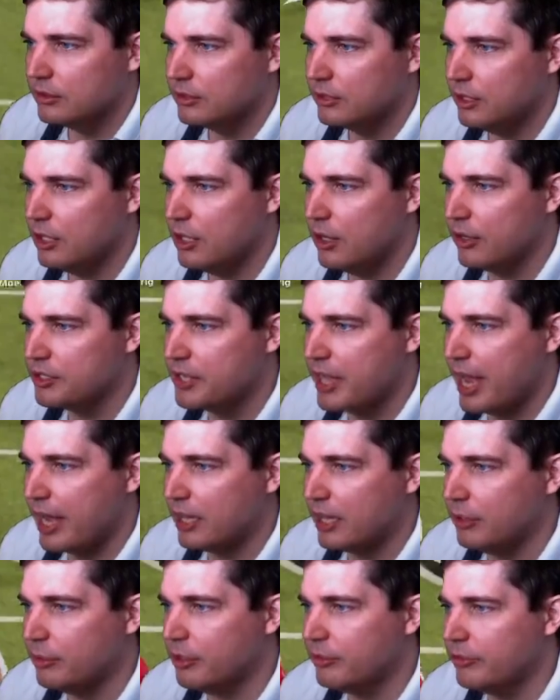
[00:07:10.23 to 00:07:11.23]
You know
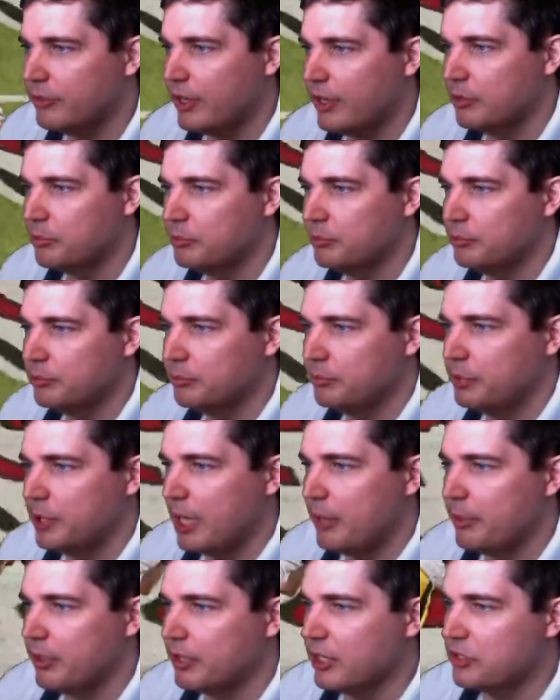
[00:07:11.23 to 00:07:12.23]
exactly what fucking
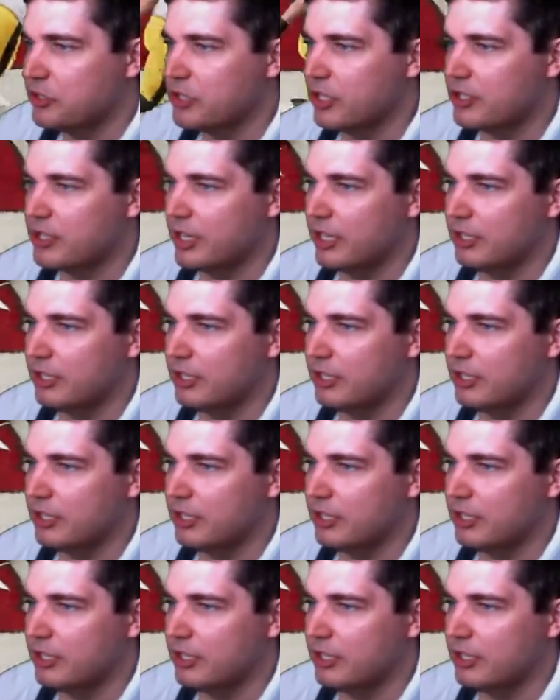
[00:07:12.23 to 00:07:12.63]
playbook this shit's